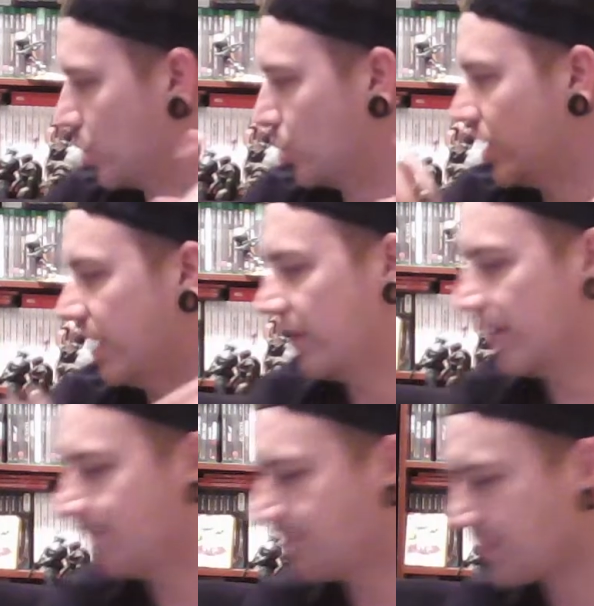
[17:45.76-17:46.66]

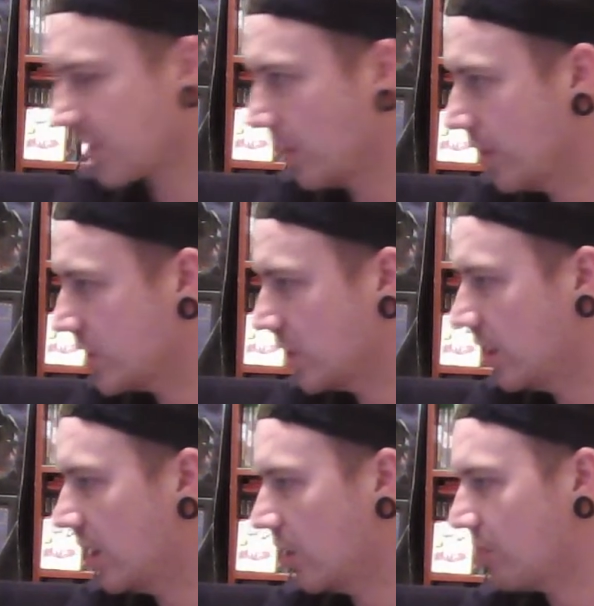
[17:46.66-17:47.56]
TV, which
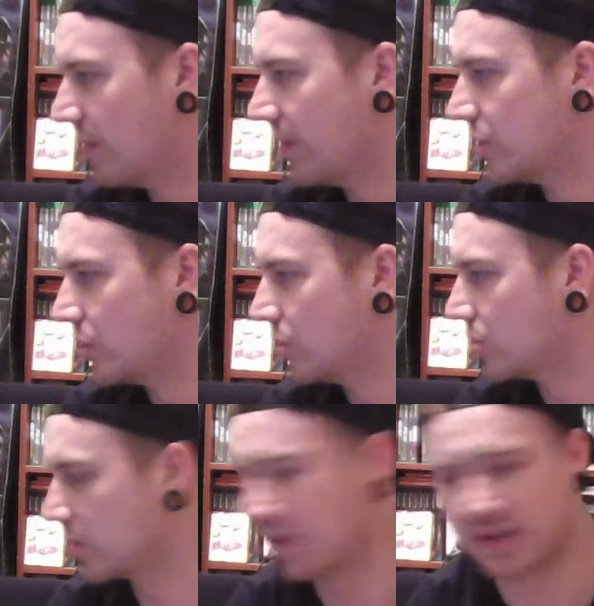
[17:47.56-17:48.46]
a lot of my retro
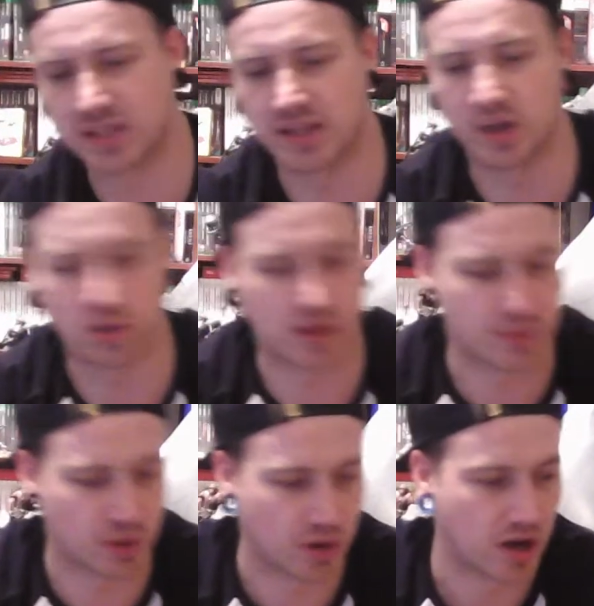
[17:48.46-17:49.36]
consoles are actually hooked up
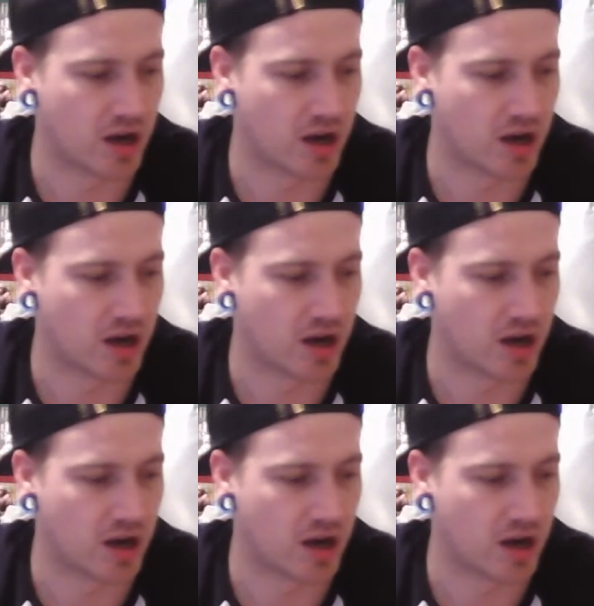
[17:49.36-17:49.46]
to.